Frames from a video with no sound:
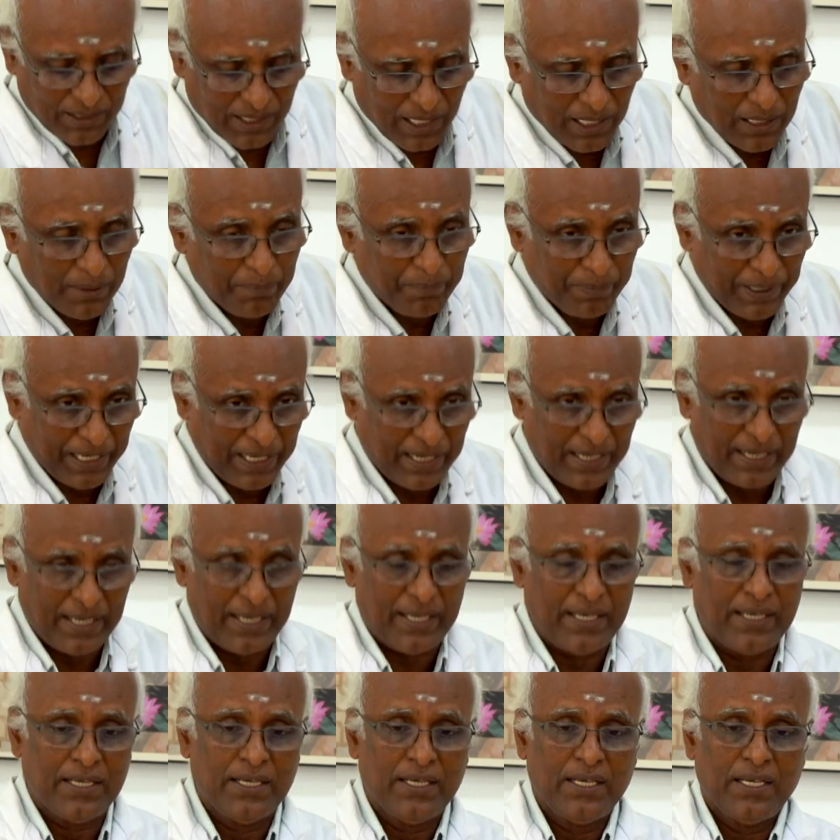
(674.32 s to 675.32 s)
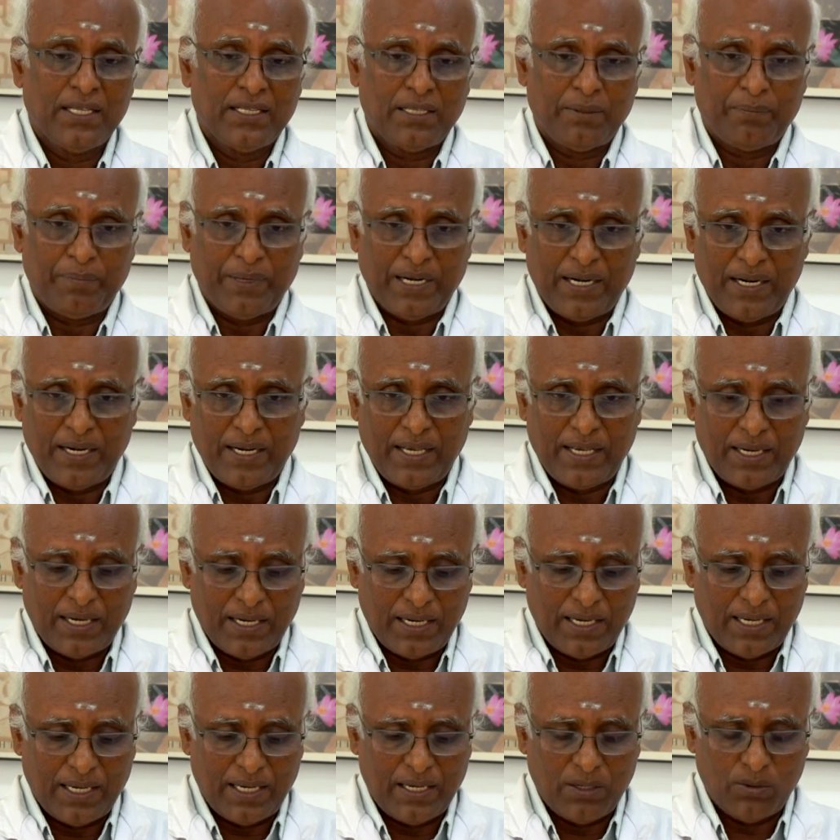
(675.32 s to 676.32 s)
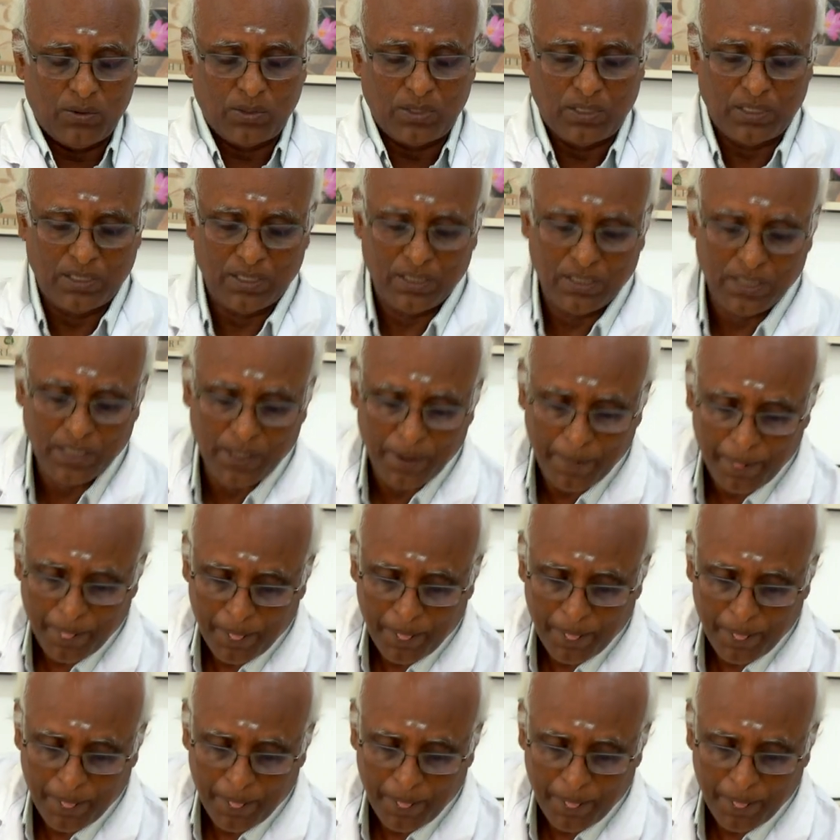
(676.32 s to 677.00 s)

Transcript: 10 tender stems of adamant creeper,